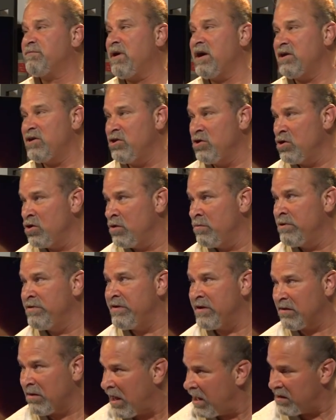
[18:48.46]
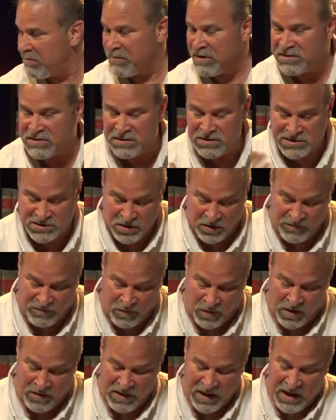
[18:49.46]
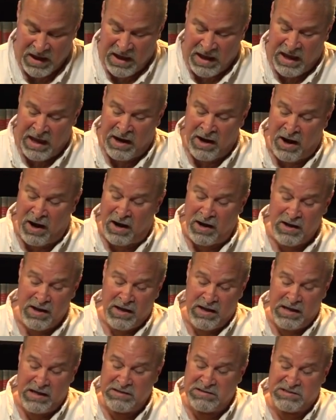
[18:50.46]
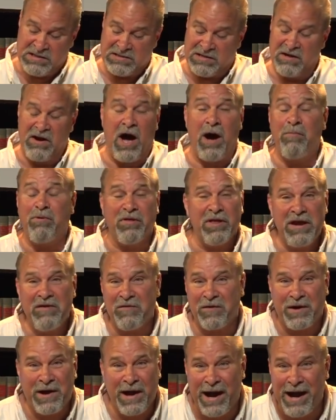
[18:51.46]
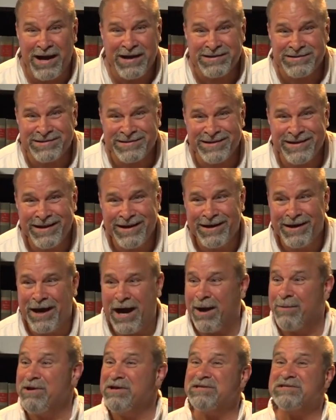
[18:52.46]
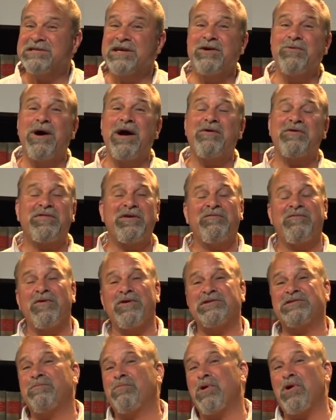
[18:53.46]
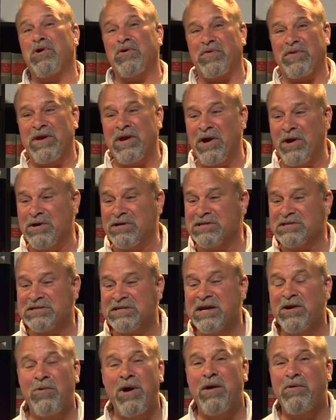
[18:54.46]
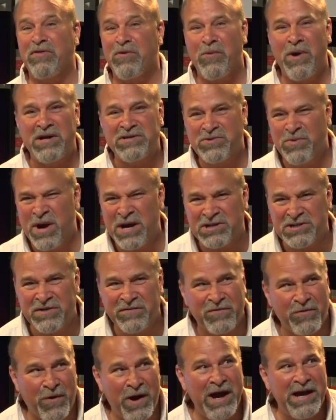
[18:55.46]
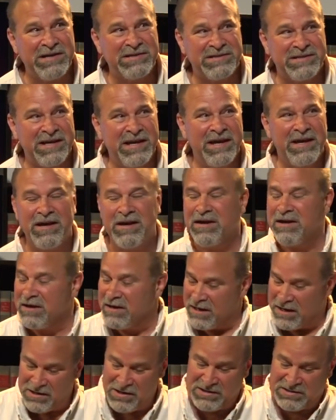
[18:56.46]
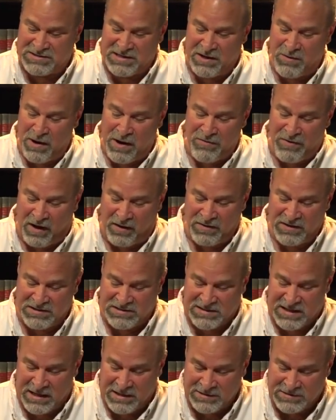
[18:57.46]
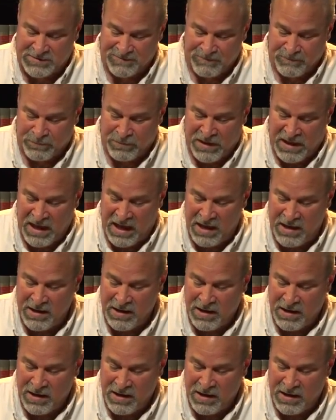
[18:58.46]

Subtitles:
by Hume and the Enlightenment and so forth. And he's just a non-believer, guys. I mean, he just did away with the virgin birth, you know. He just did away with the resurrection of Christ. He just did away with all these things, okay?